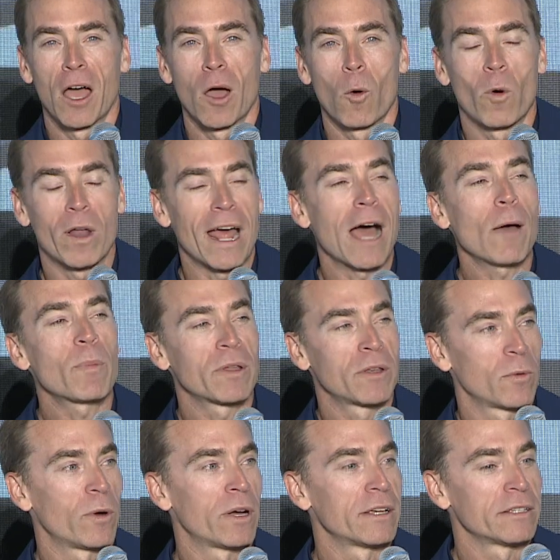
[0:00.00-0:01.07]
What happened
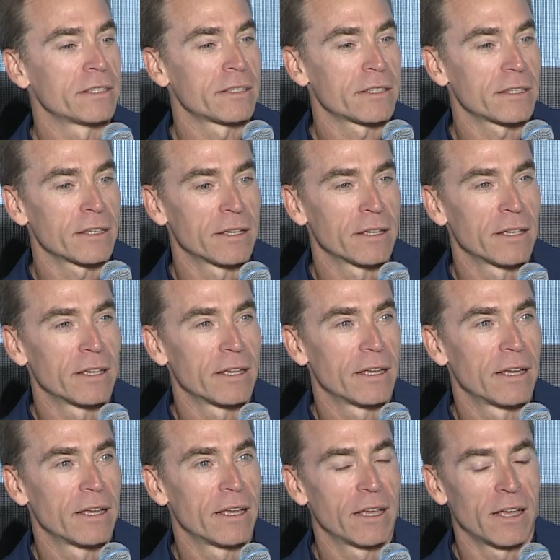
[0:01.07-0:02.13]
was,
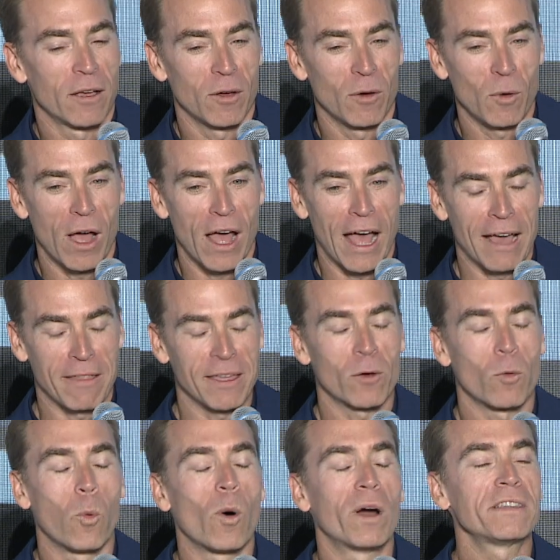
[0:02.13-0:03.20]
I think
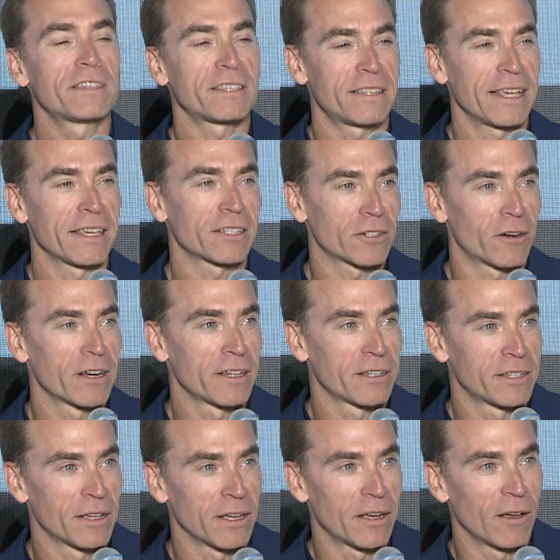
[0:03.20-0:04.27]
once they started
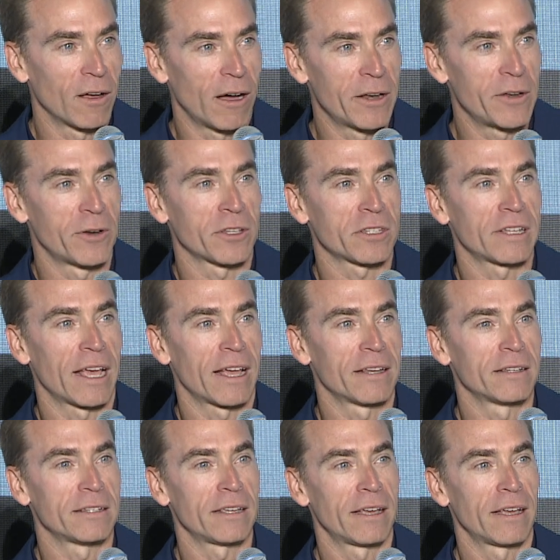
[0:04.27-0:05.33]
to
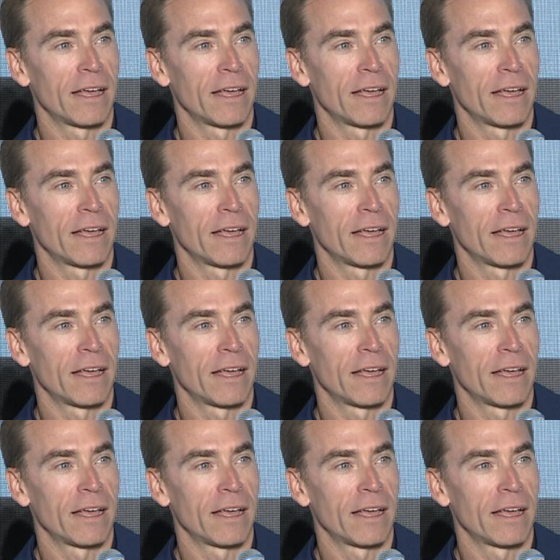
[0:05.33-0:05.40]
understand,